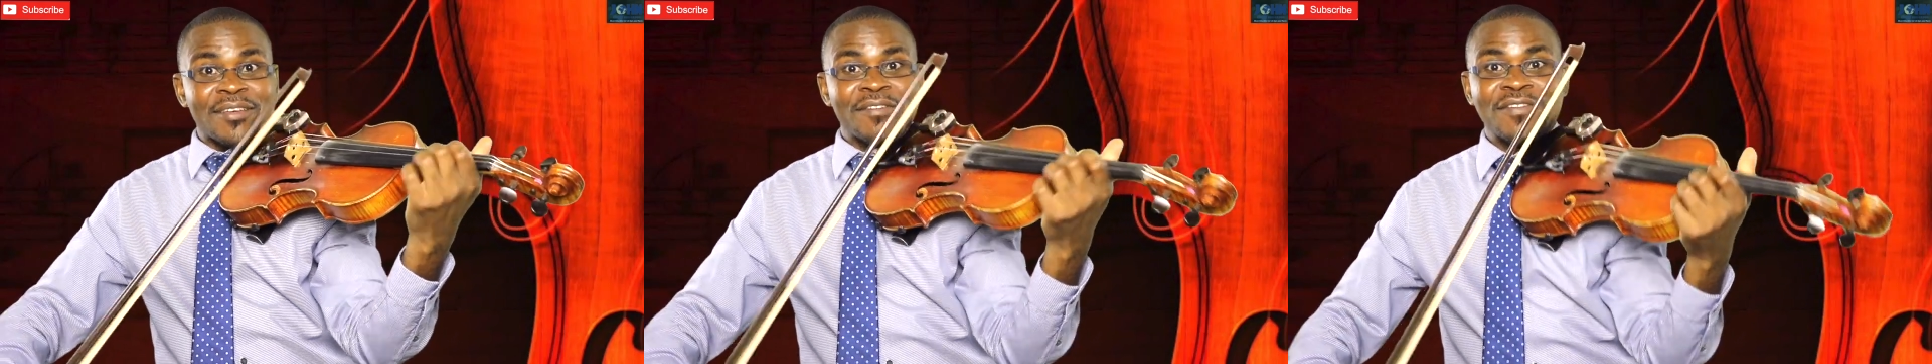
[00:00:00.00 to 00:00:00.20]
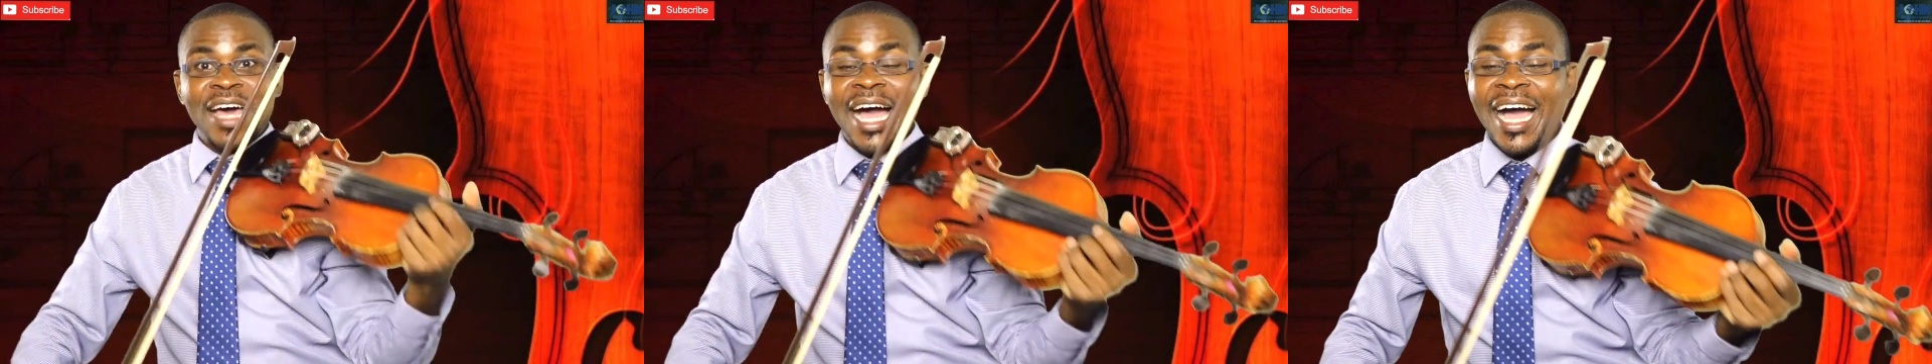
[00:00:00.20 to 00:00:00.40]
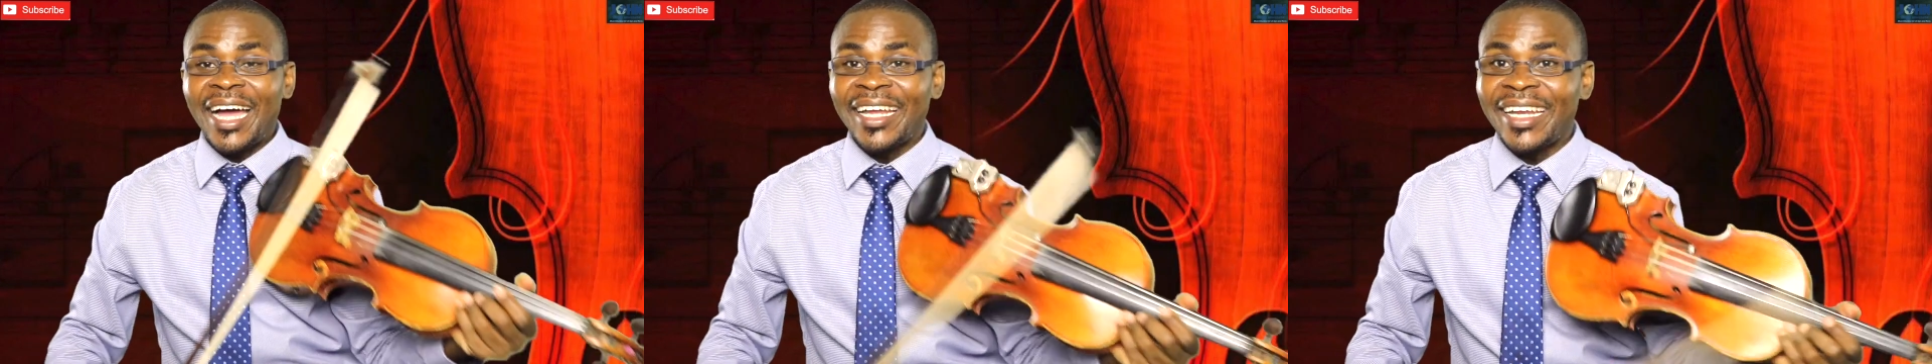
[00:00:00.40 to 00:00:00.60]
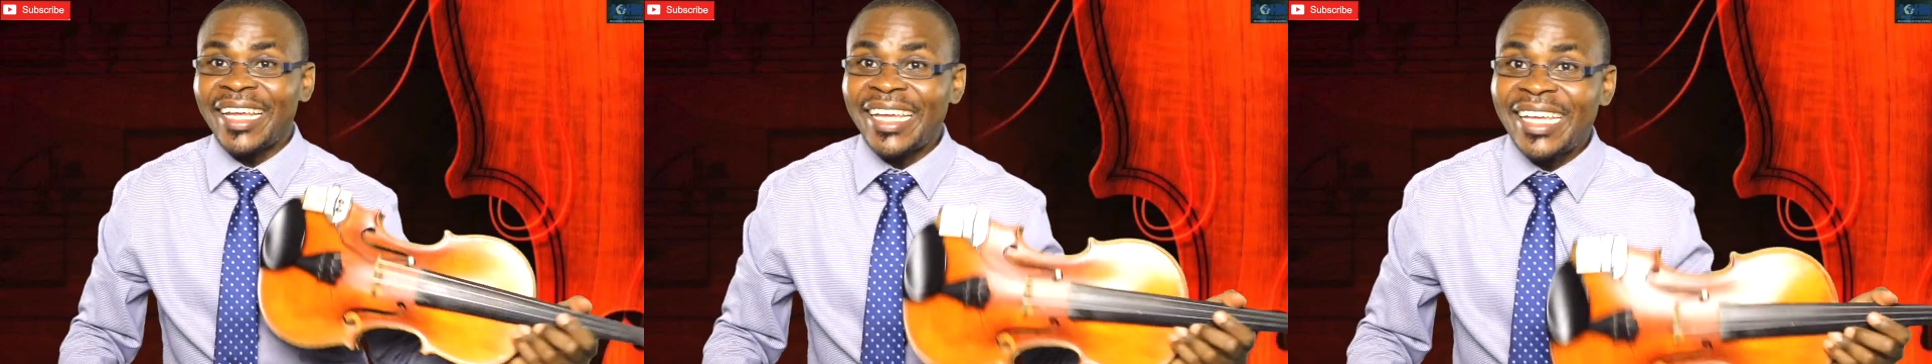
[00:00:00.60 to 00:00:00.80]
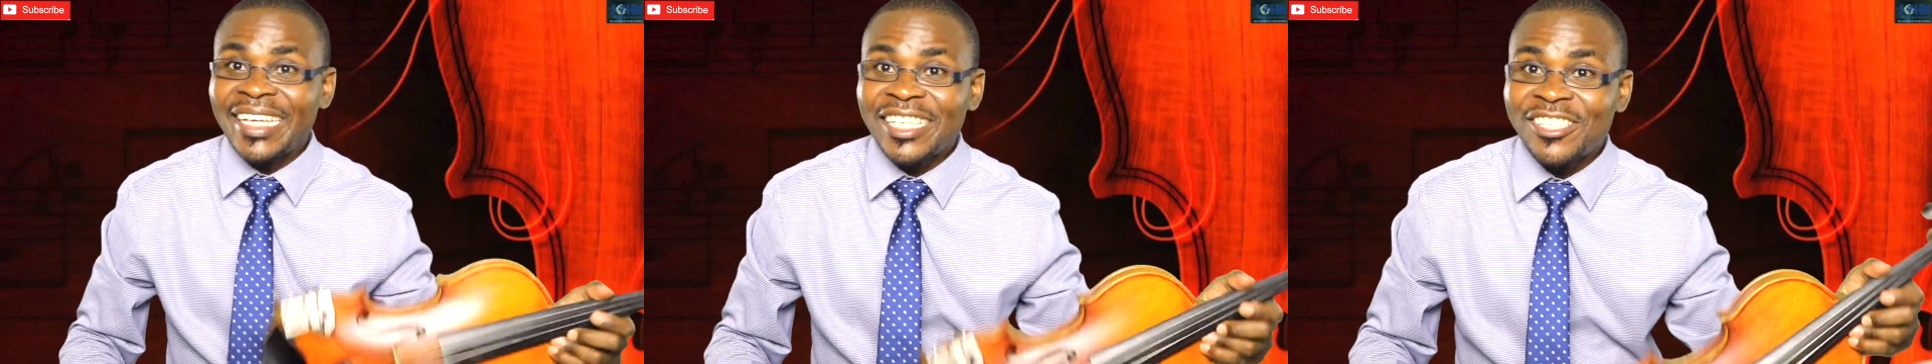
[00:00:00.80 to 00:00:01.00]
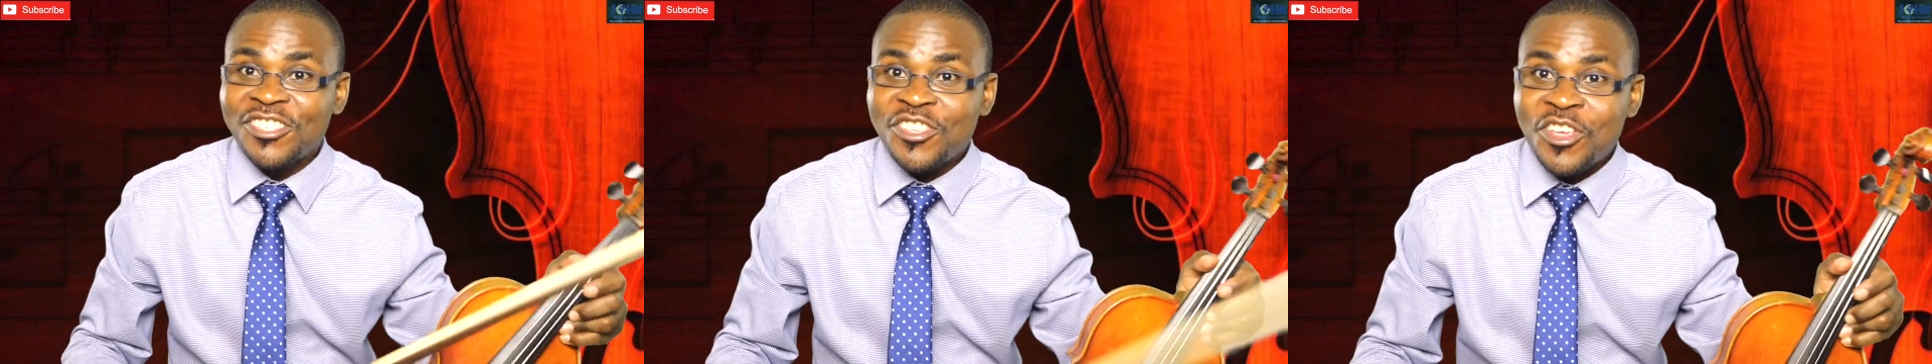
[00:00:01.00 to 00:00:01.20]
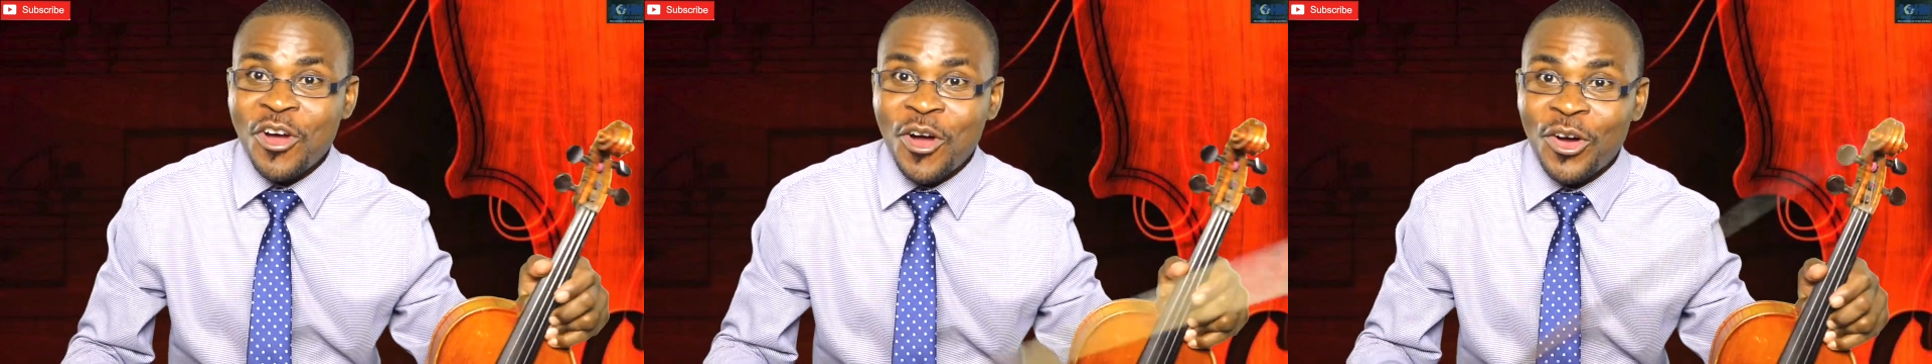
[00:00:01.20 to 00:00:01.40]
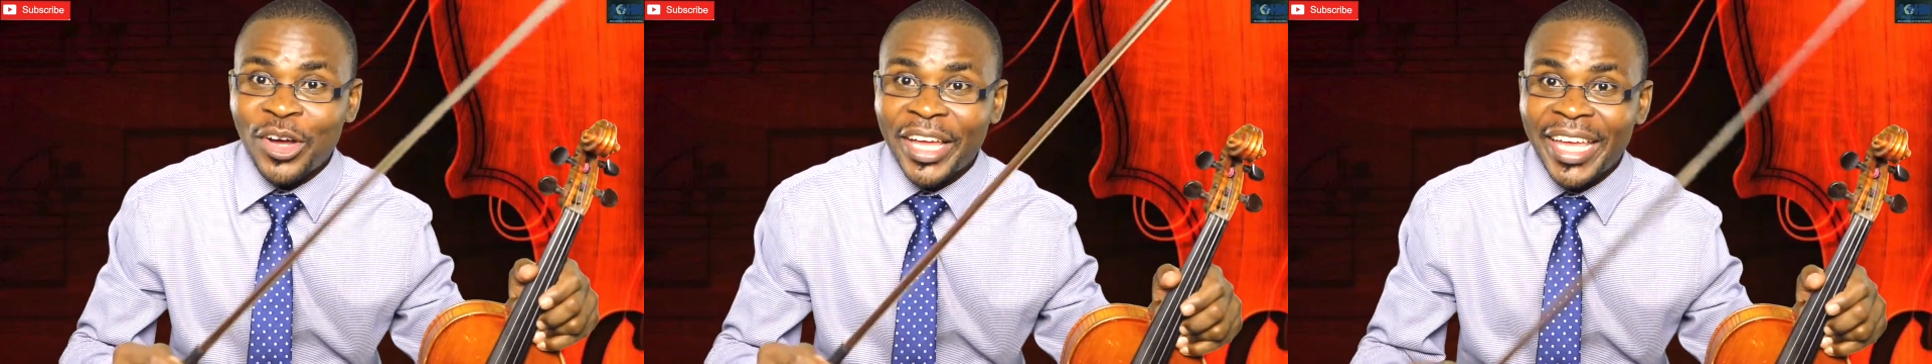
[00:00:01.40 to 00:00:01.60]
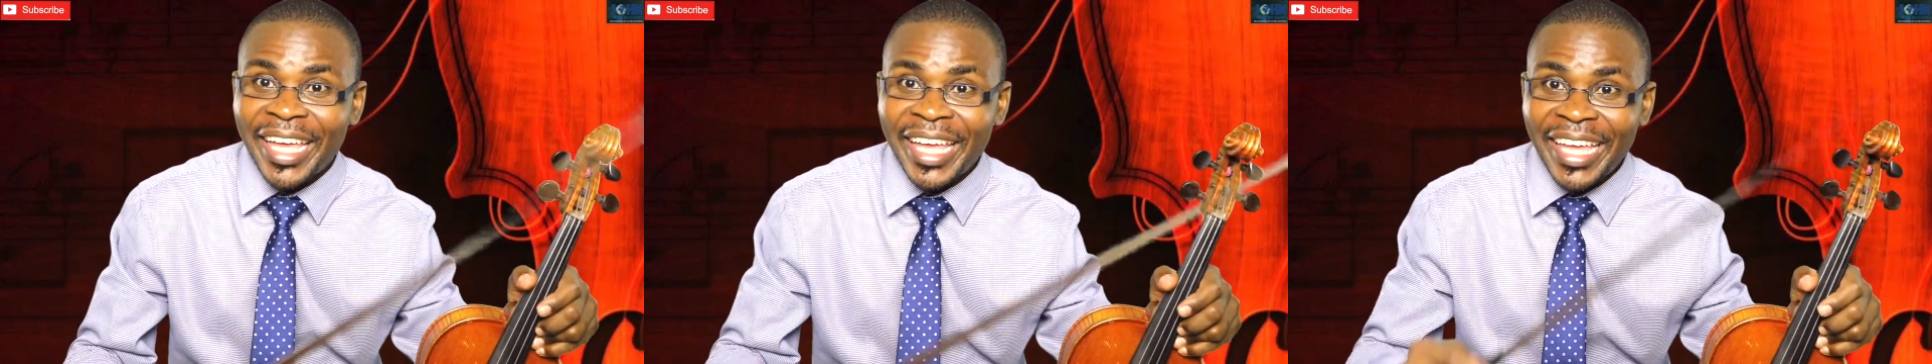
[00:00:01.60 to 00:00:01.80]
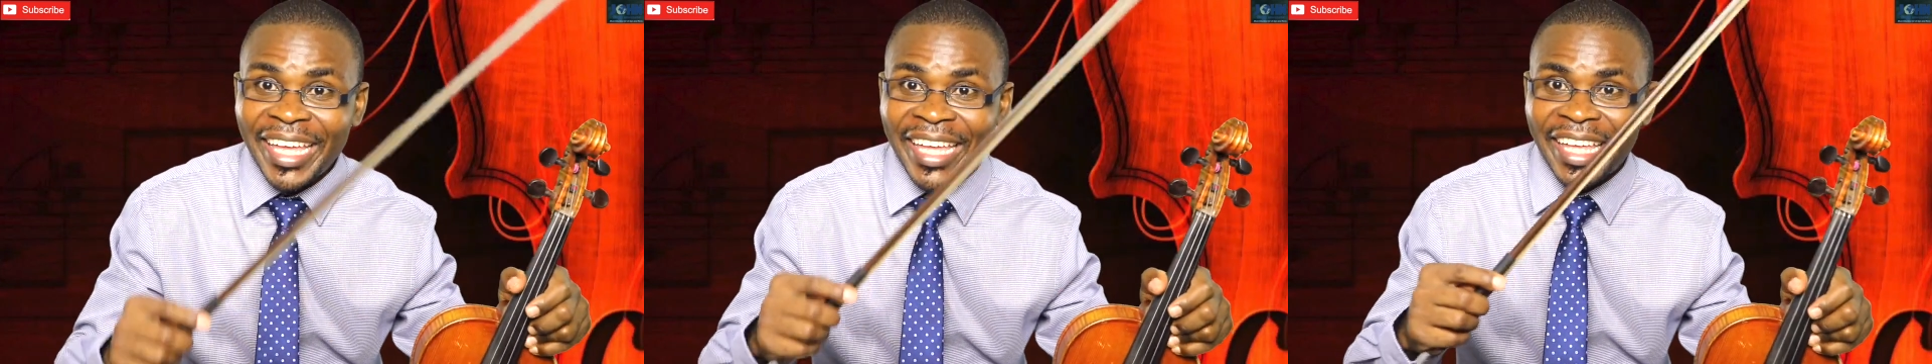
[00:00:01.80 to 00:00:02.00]
That is your
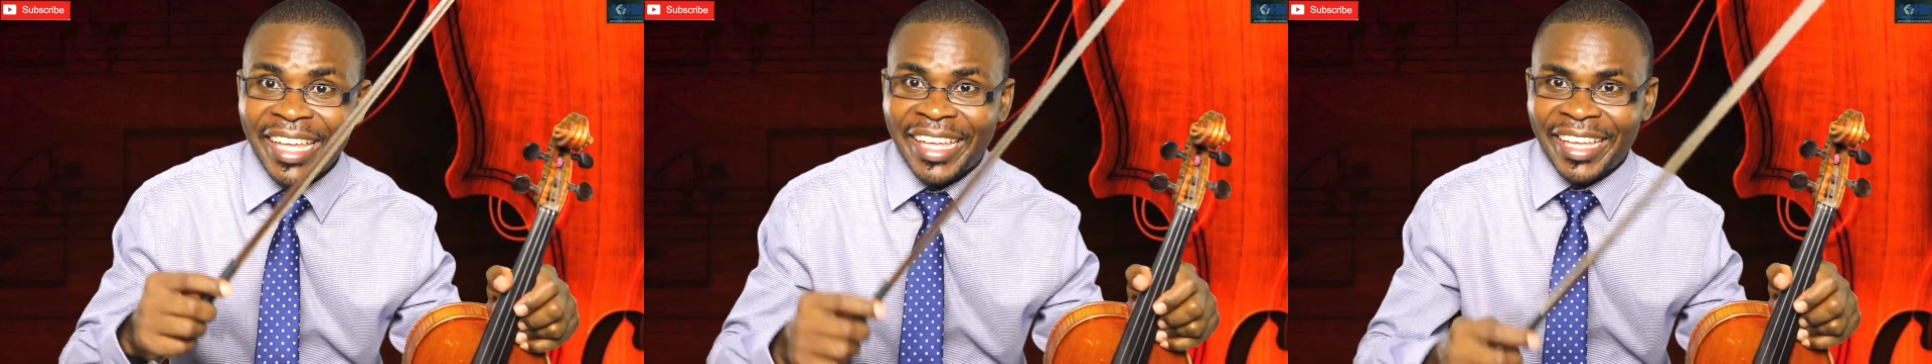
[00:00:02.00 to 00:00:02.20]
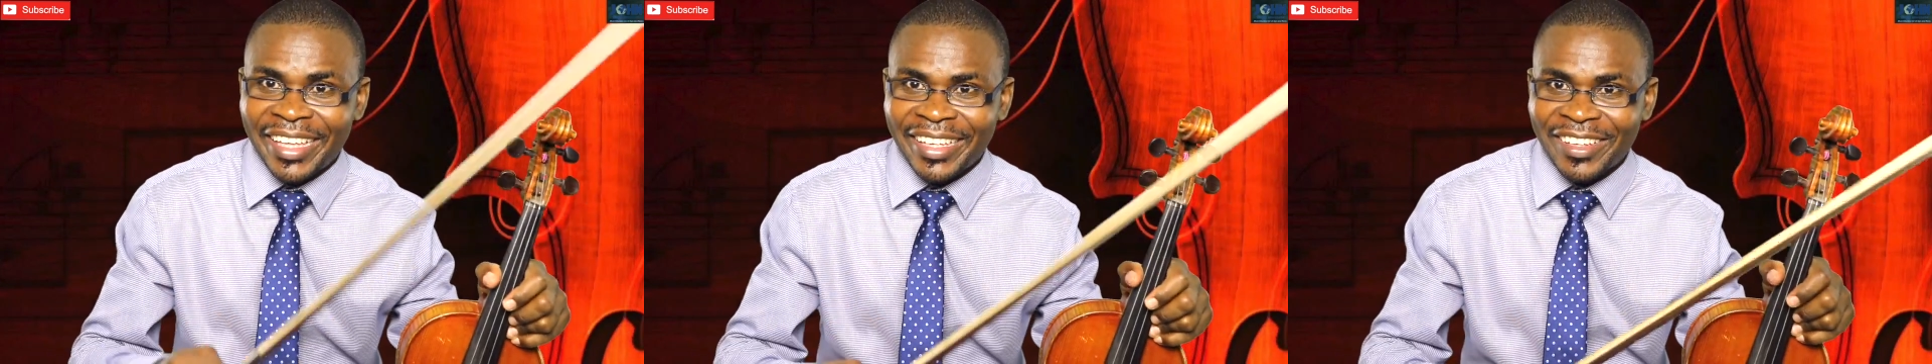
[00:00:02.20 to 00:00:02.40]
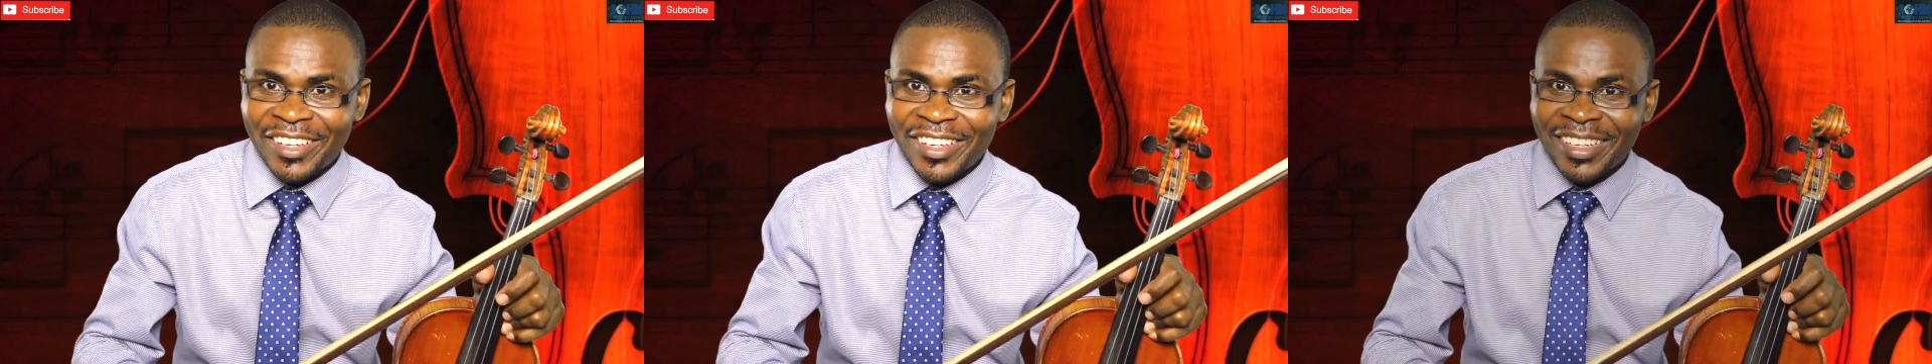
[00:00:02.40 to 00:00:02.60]
E.